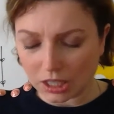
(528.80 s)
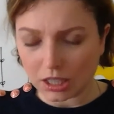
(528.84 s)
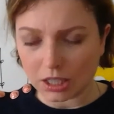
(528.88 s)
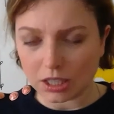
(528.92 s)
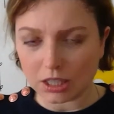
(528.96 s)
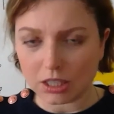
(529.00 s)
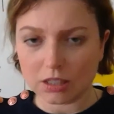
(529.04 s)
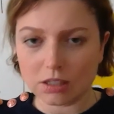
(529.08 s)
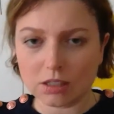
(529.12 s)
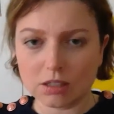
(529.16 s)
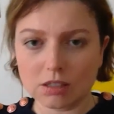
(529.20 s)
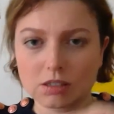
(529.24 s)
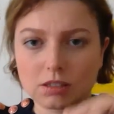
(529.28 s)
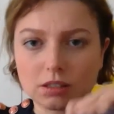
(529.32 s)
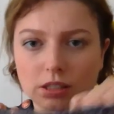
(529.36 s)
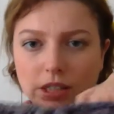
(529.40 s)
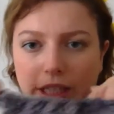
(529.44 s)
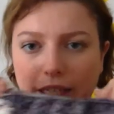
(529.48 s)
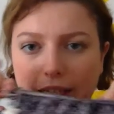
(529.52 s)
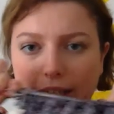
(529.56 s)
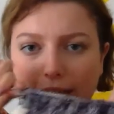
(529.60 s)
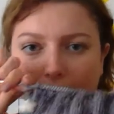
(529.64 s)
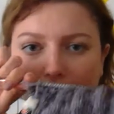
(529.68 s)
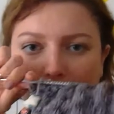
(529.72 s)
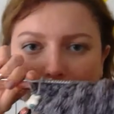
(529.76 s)
It's a
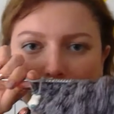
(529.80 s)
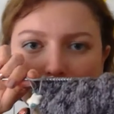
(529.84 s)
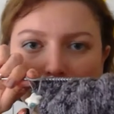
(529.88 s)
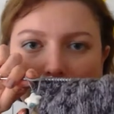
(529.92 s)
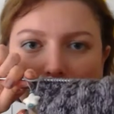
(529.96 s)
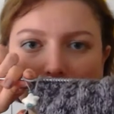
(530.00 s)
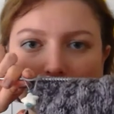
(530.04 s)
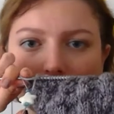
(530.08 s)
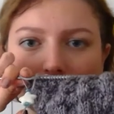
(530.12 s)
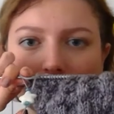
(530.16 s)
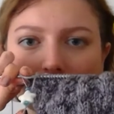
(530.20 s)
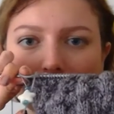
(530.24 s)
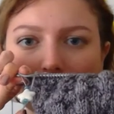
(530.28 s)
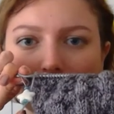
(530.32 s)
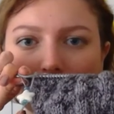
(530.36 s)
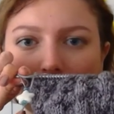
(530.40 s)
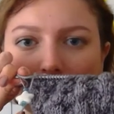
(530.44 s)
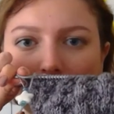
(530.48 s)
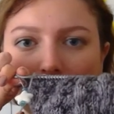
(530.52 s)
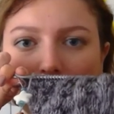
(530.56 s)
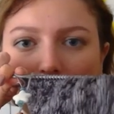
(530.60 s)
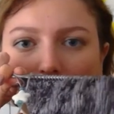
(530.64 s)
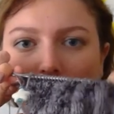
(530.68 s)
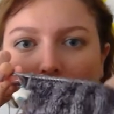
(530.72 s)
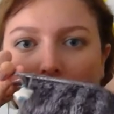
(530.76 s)
hat. It's
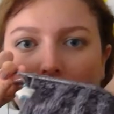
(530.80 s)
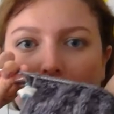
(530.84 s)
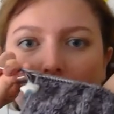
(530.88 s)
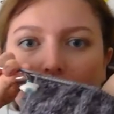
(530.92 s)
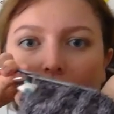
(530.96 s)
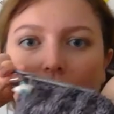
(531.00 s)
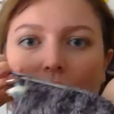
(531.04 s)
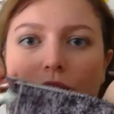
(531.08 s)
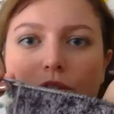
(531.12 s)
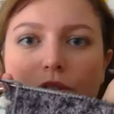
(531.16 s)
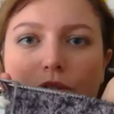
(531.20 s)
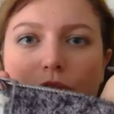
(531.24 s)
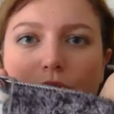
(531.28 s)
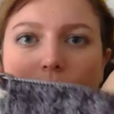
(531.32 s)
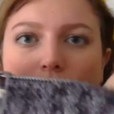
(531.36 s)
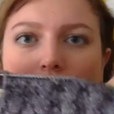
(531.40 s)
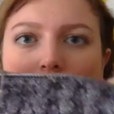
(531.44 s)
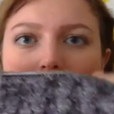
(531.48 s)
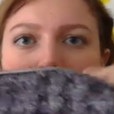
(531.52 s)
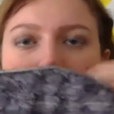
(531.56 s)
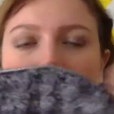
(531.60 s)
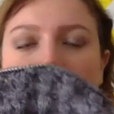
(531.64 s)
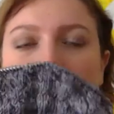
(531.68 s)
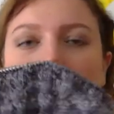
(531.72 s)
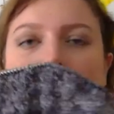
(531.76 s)
the
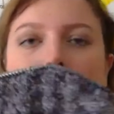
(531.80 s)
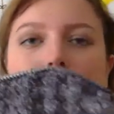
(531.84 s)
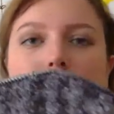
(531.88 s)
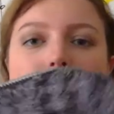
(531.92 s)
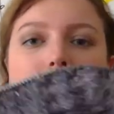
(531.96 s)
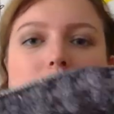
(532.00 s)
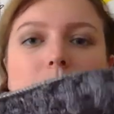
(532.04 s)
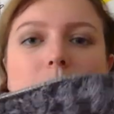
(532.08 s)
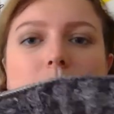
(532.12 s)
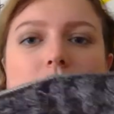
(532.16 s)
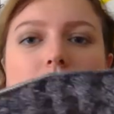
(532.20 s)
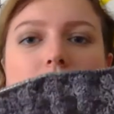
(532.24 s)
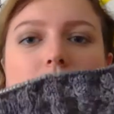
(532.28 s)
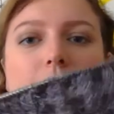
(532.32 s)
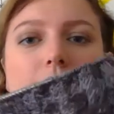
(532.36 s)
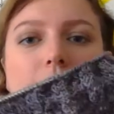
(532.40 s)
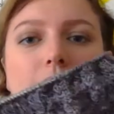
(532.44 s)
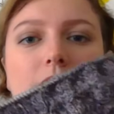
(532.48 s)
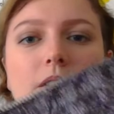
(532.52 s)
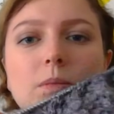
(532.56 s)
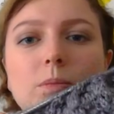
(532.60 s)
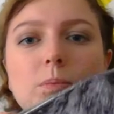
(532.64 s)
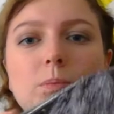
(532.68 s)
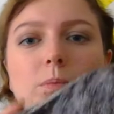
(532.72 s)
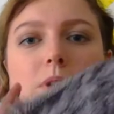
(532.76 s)
Airstream
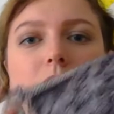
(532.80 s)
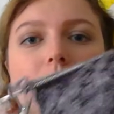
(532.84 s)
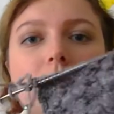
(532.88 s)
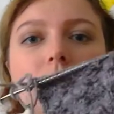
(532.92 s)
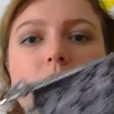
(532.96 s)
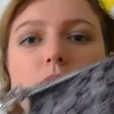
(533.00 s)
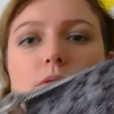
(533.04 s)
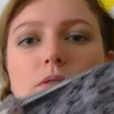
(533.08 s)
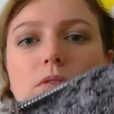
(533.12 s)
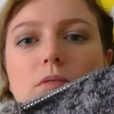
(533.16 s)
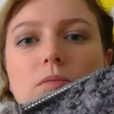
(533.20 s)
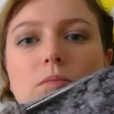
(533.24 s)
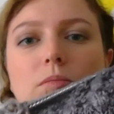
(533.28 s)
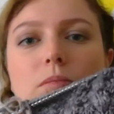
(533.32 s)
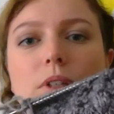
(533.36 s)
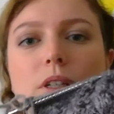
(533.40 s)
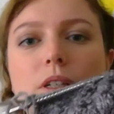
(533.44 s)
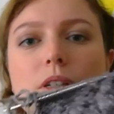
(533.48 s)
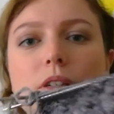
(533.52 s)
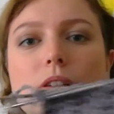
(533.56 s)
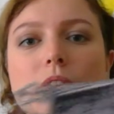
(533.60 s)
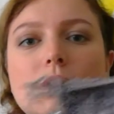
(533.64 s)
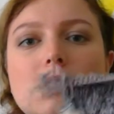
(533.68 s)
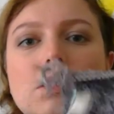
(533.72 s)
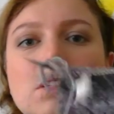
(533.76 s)
Hat pattern
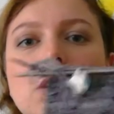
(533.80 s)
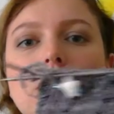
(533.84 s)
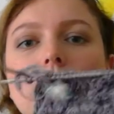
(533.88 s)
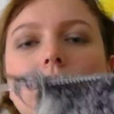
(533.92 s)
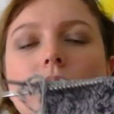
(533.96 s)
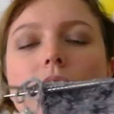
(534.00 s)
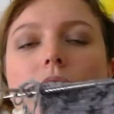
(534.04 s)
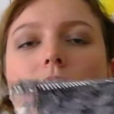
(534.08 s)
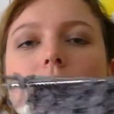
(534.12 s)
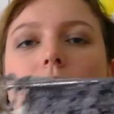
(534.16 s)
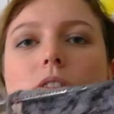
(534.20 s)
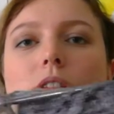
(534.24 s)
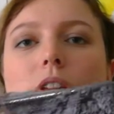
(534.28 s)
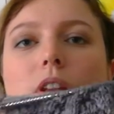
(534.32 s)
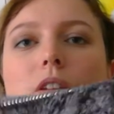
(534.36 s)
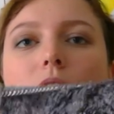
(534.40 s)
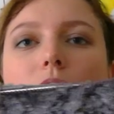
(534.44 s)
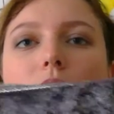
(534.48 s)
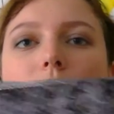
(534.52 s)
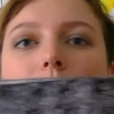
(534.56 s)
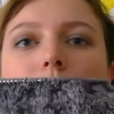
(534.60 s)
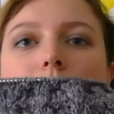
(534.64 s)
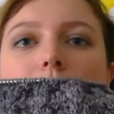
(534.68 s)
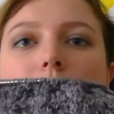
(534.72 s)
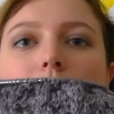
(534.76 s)
by Sarah
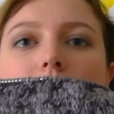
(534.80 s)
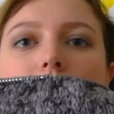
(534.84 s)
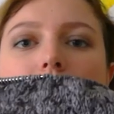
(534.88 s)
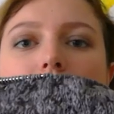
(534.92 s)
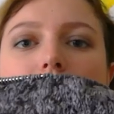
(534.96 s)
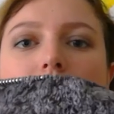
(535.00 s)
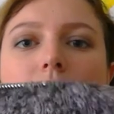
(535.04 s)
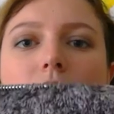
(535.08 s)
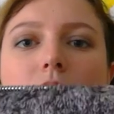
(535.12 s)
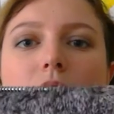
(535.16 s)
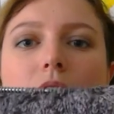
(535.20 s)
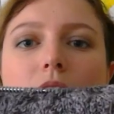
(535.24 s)
Sundermeyer.